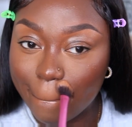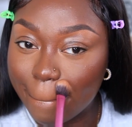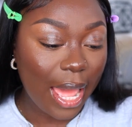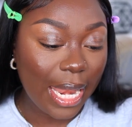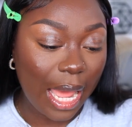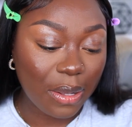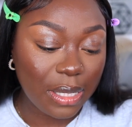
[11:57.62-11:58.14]

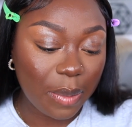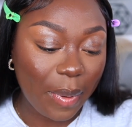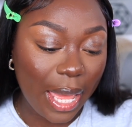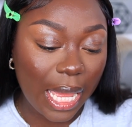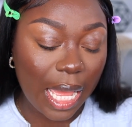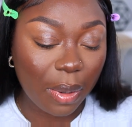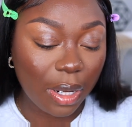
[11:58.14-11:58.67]
And now to
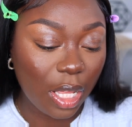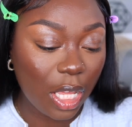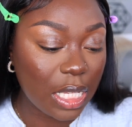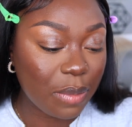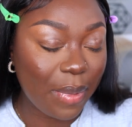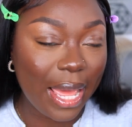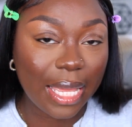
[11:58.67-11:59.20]
bake, I'm gonna
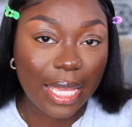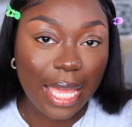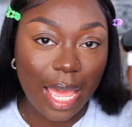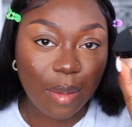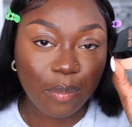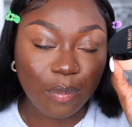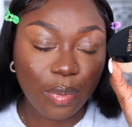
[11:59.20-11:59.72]
use my Kem